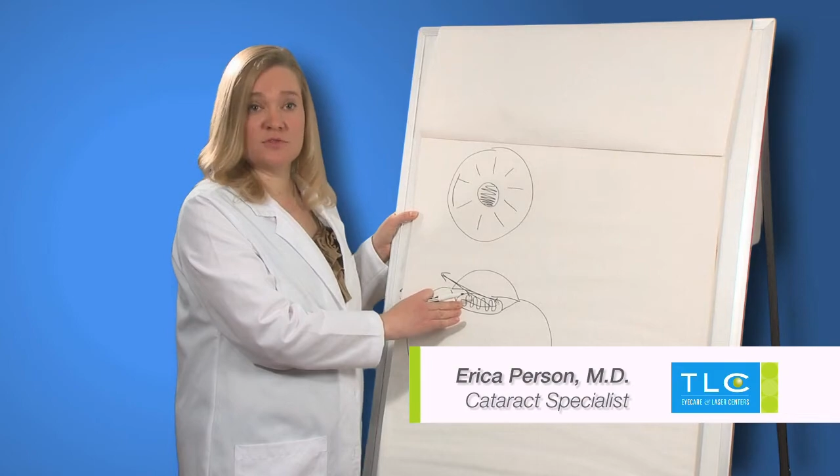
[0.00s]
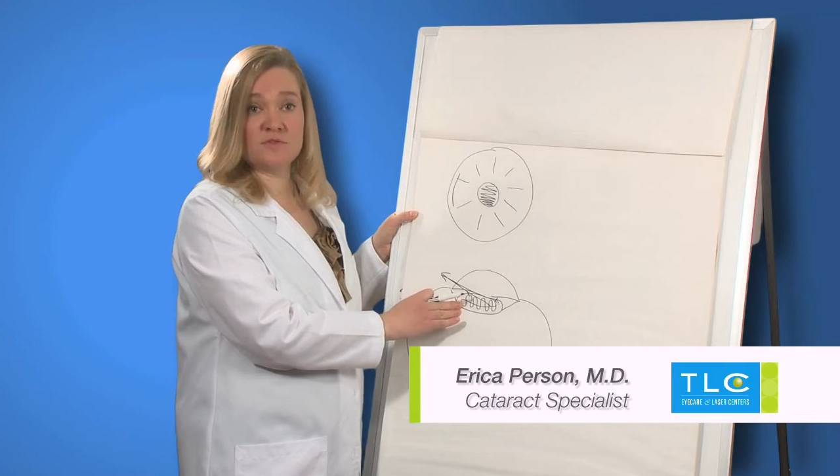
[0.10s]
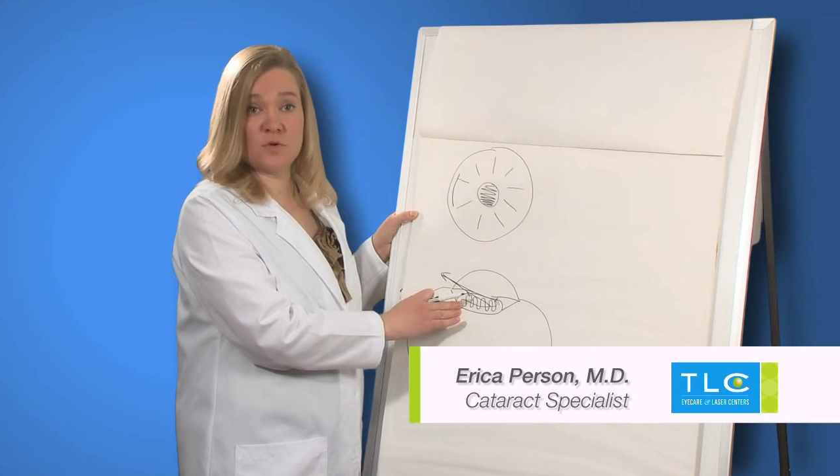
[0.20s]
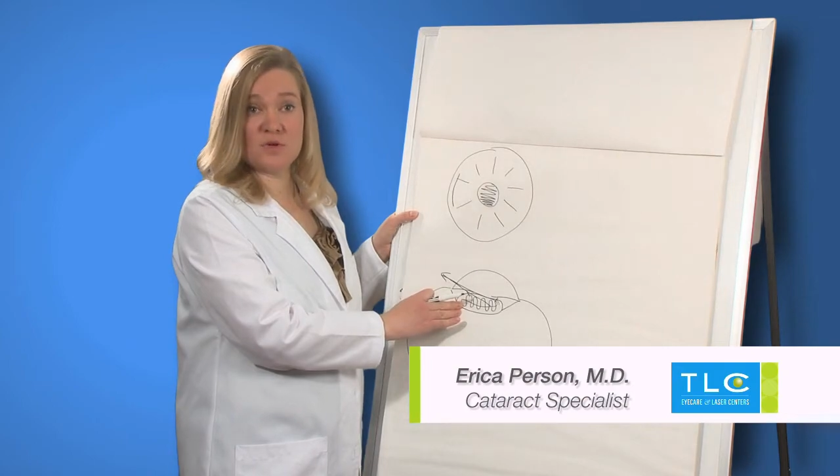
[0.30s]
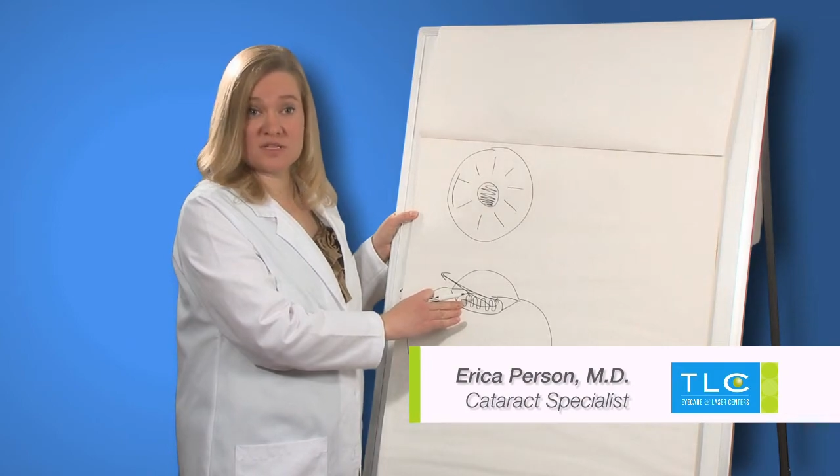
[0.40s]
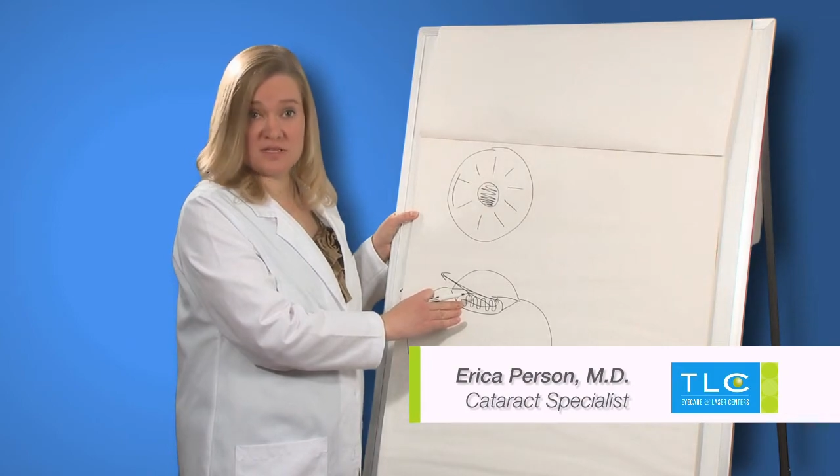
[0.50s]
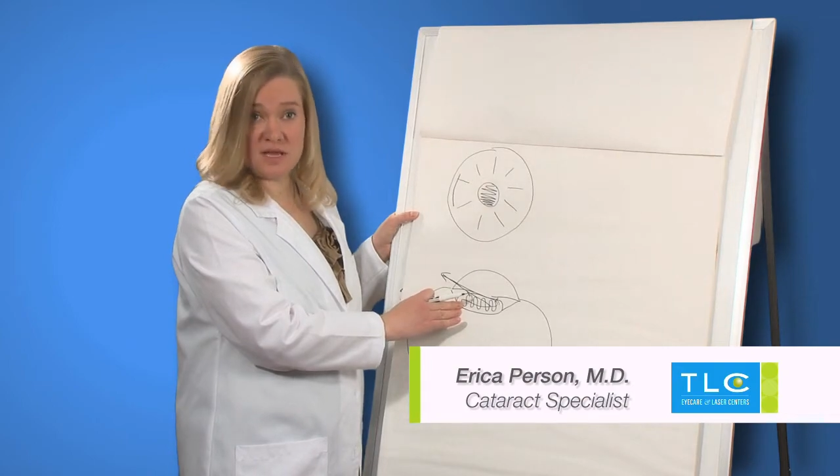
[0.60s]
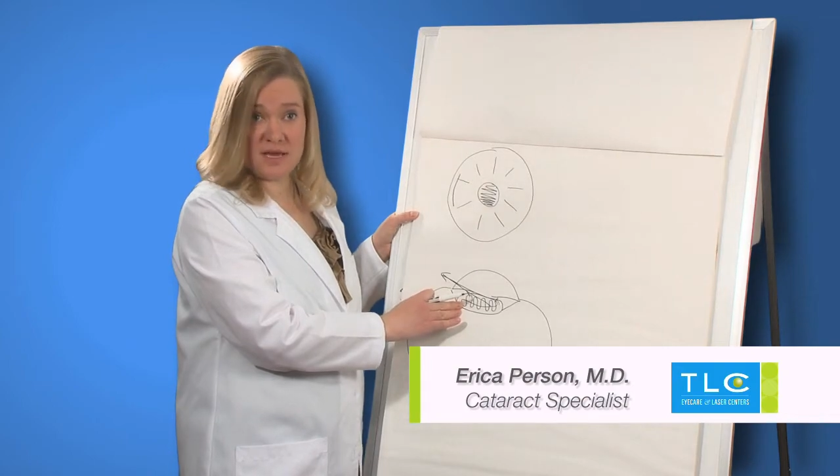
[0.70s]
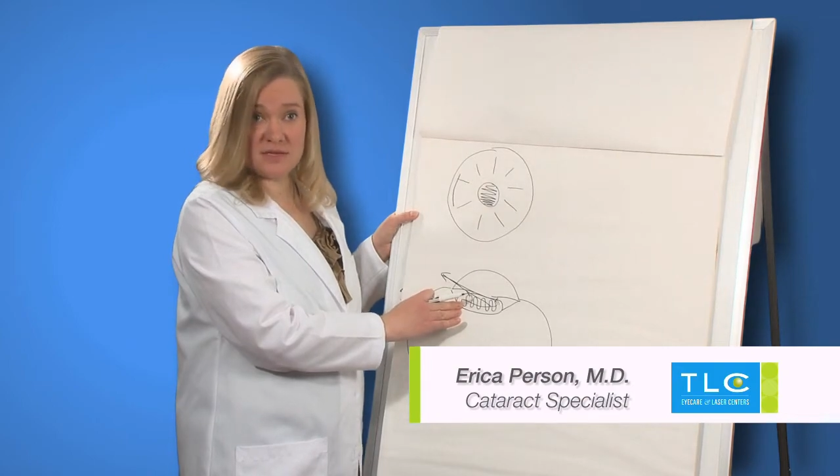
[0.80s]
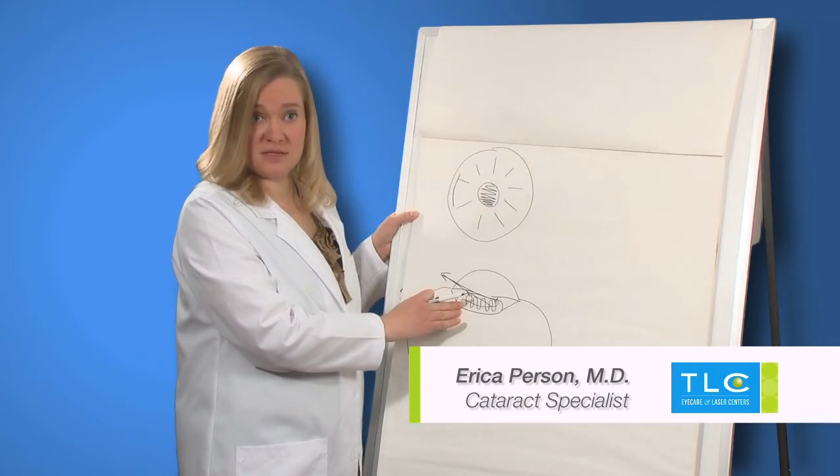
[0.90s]
to focus
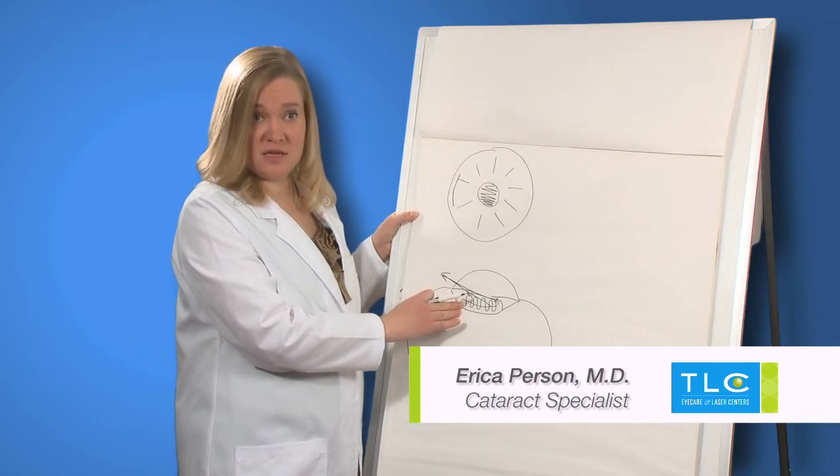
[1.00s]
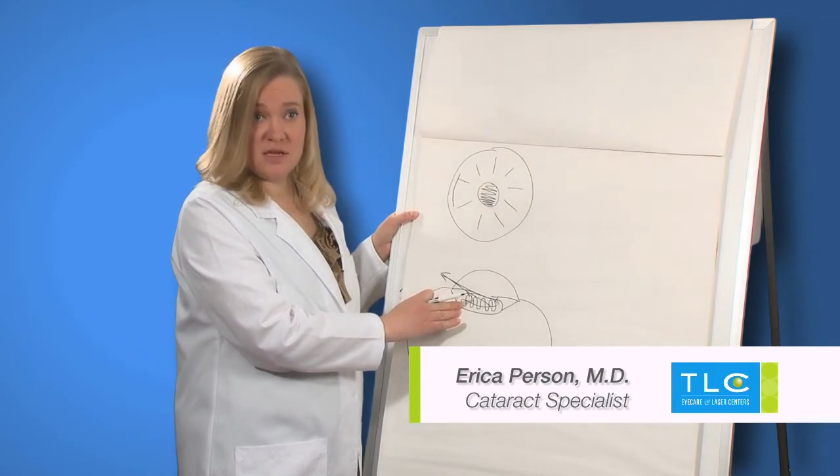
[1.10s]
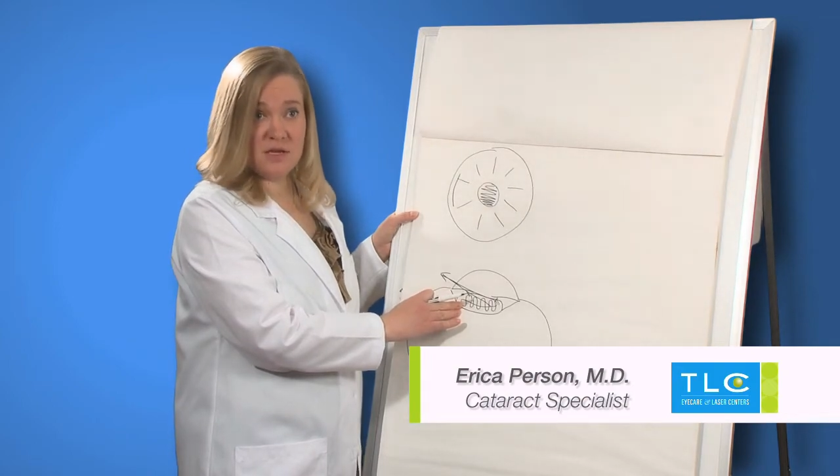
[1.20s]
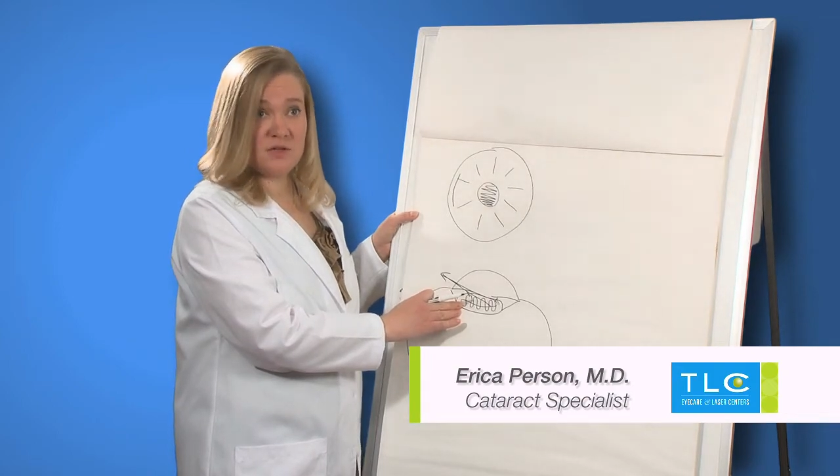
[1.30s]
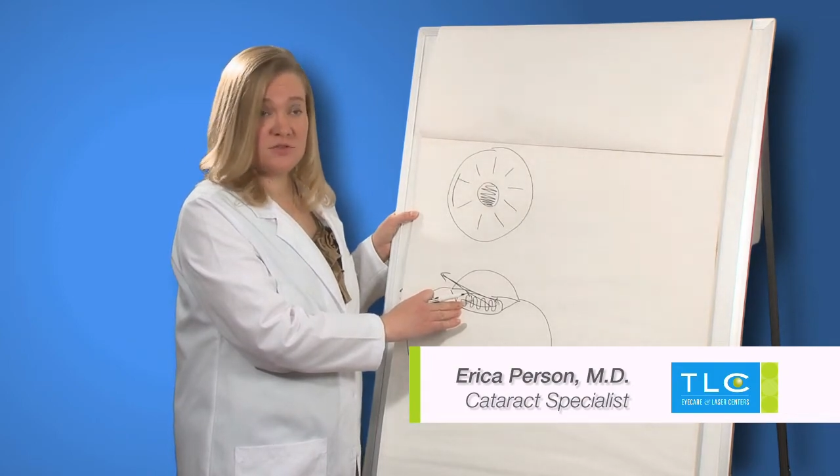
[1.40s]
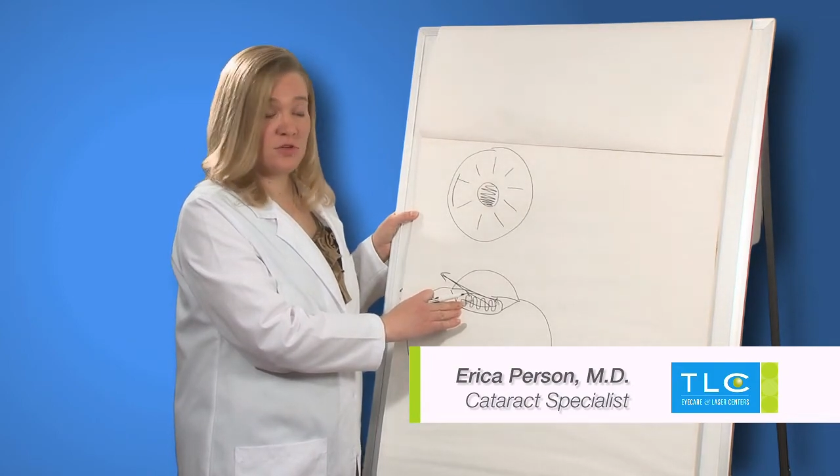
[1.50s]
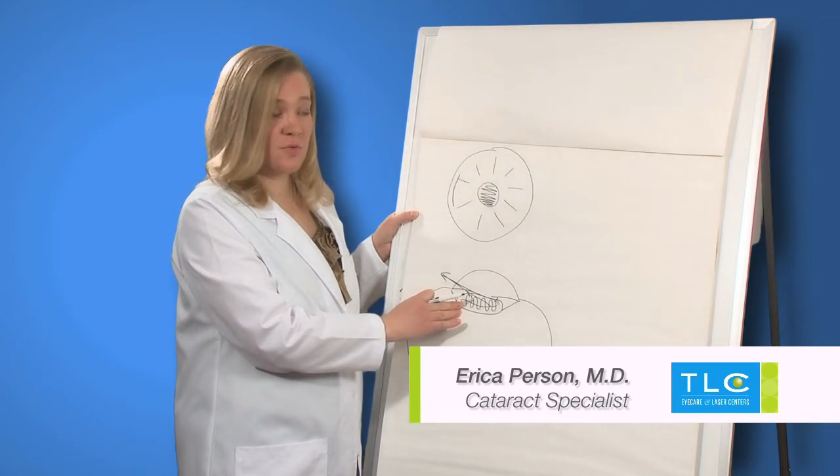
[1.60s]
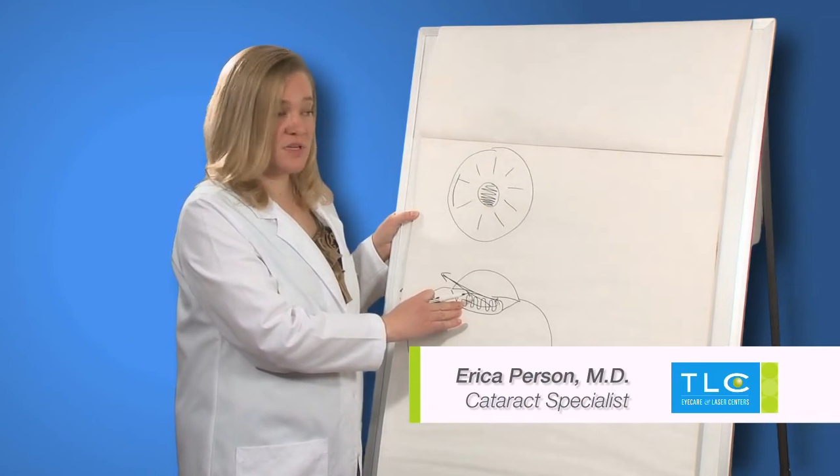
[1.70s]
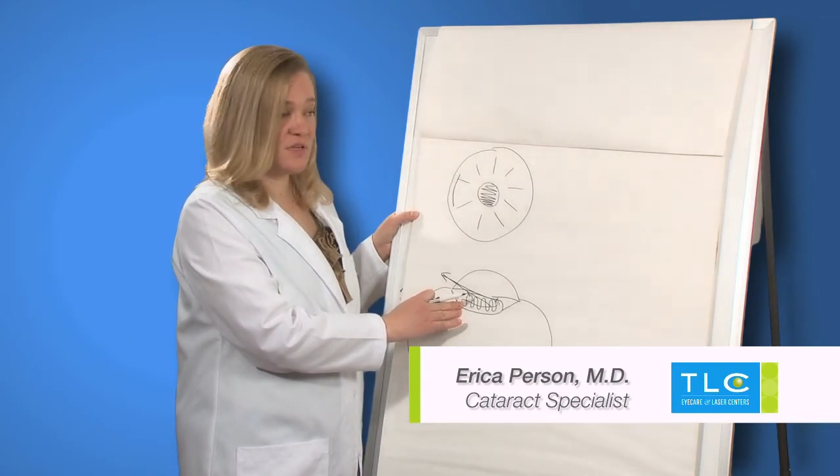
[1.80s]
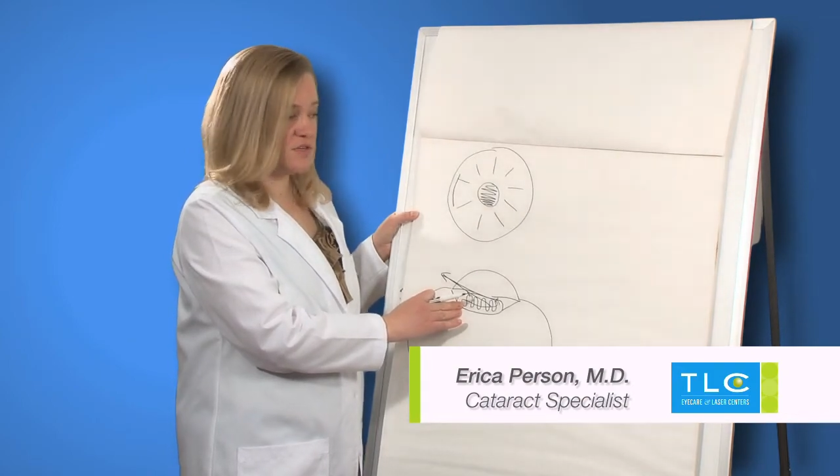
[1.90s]
light, and so
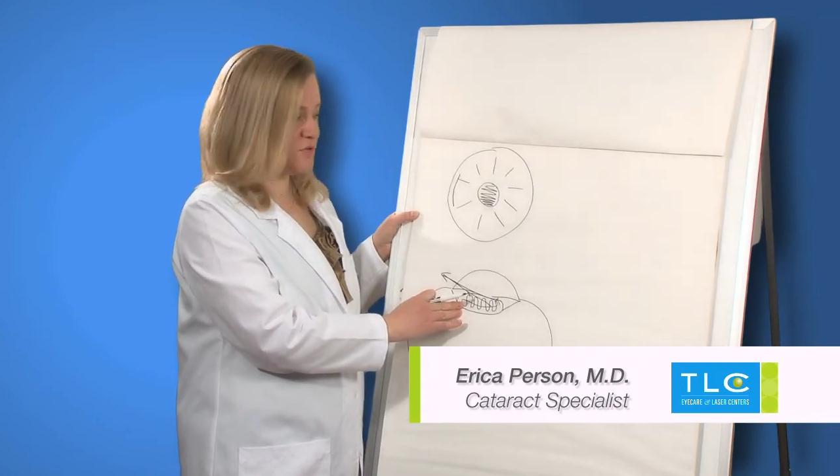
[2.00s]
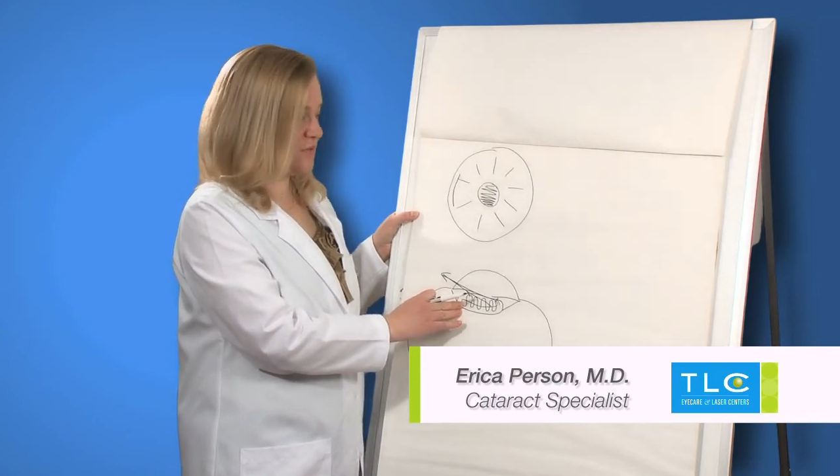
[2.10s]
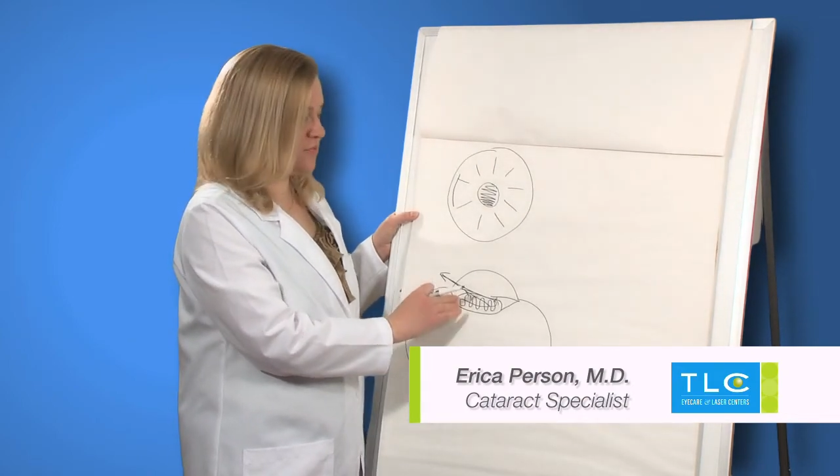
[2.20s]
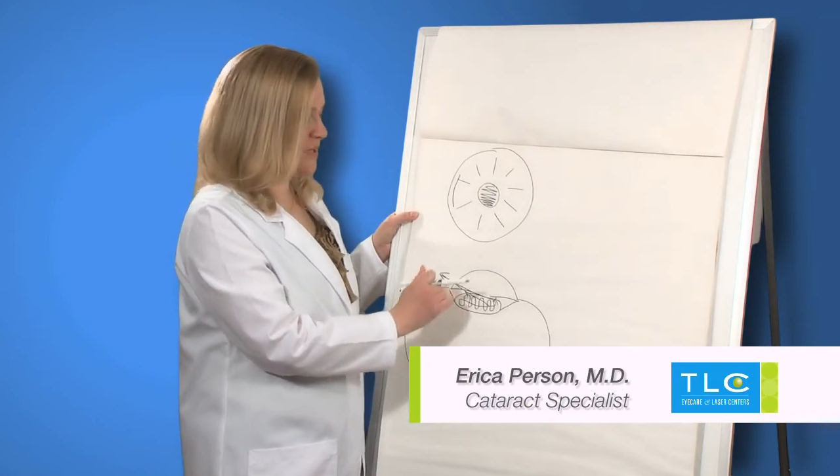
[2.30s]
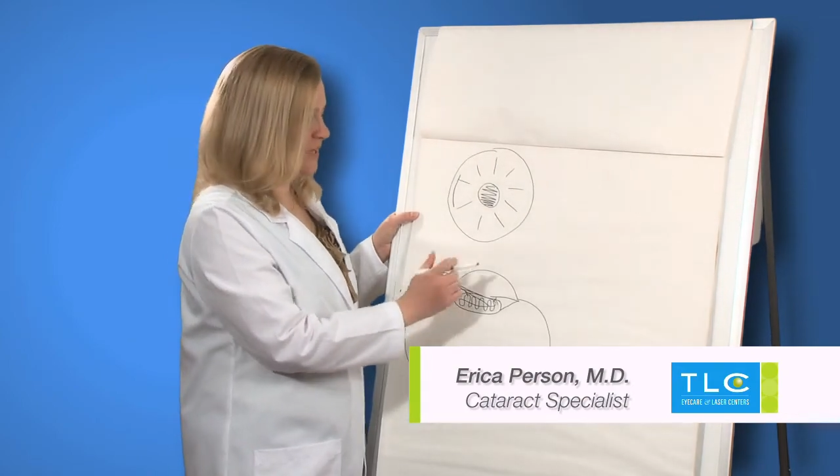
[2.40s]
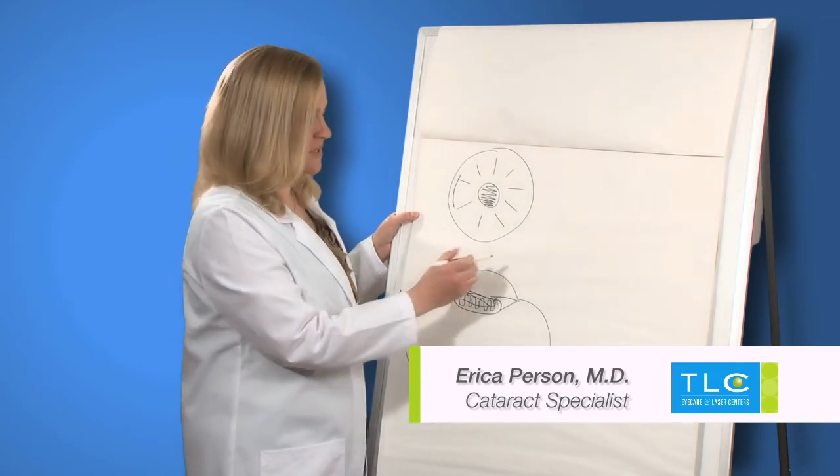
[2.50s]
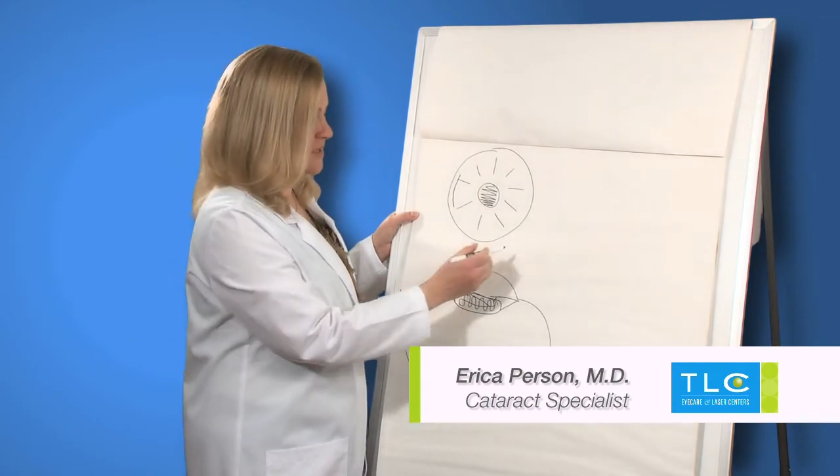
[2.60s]
we need to implant